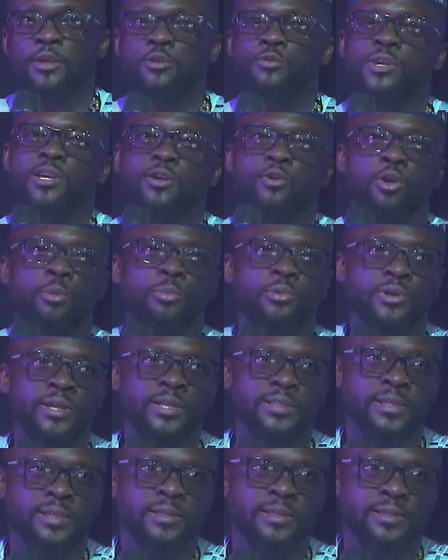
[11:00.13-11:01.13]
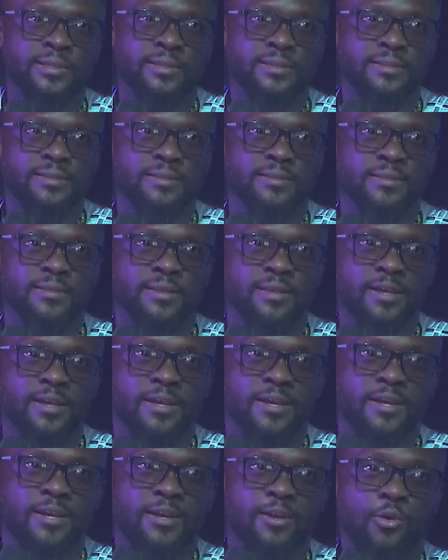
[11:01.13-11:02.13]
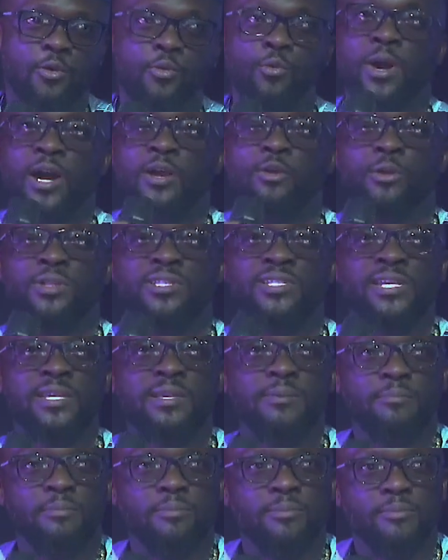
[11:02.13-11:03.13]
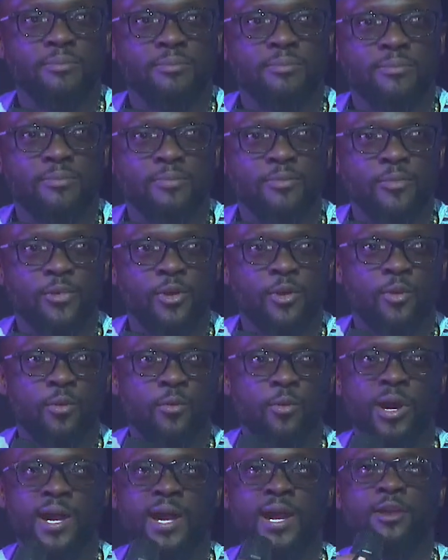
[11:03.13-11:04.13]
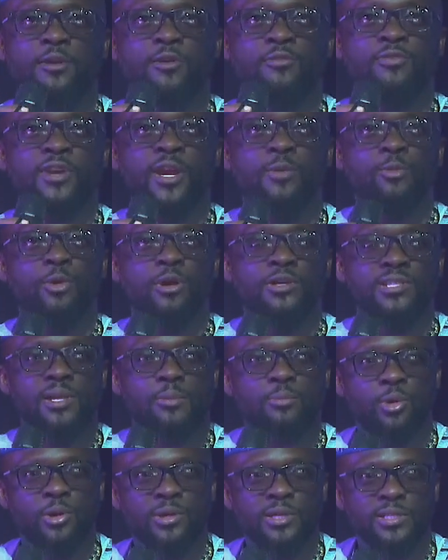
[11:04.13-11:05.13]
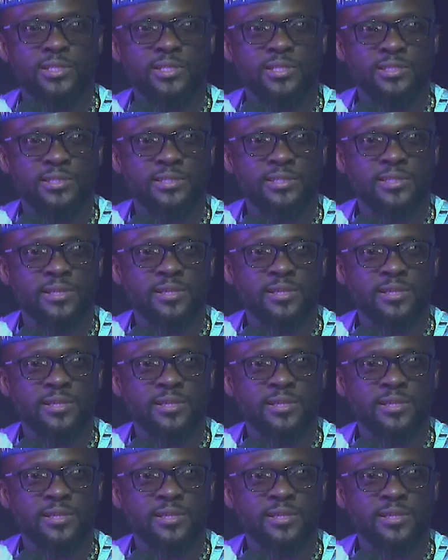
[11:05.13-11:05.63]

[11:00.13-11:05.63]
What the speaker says: incorporated? Who are your team? Where are your frameworks and policies?